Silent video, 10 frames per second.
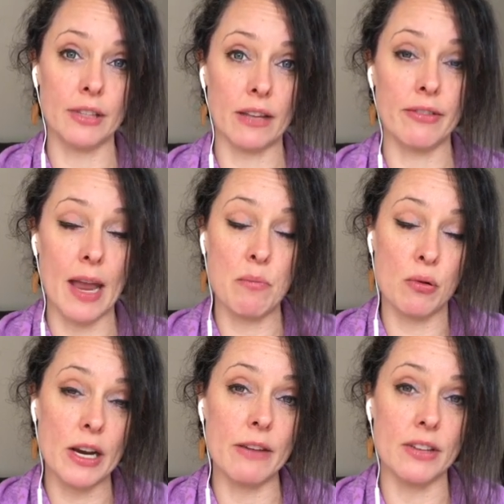than they
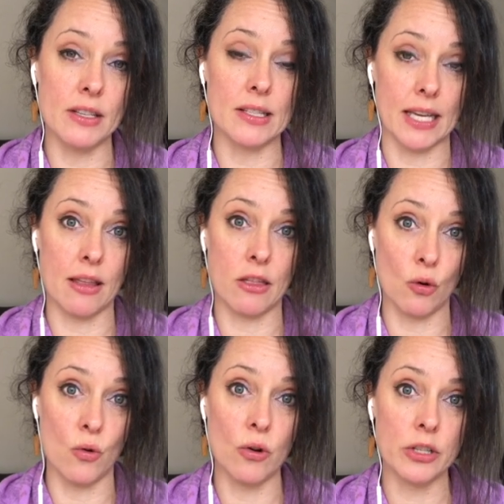previously
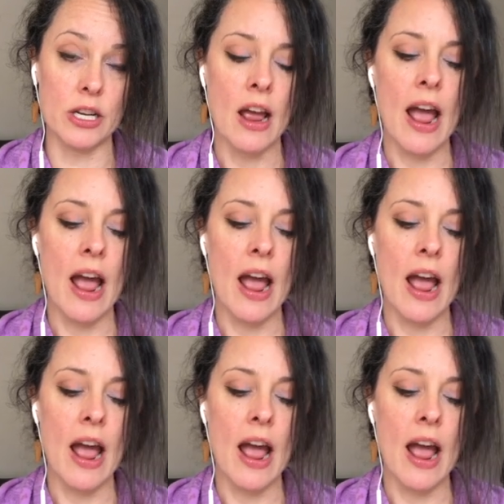thought,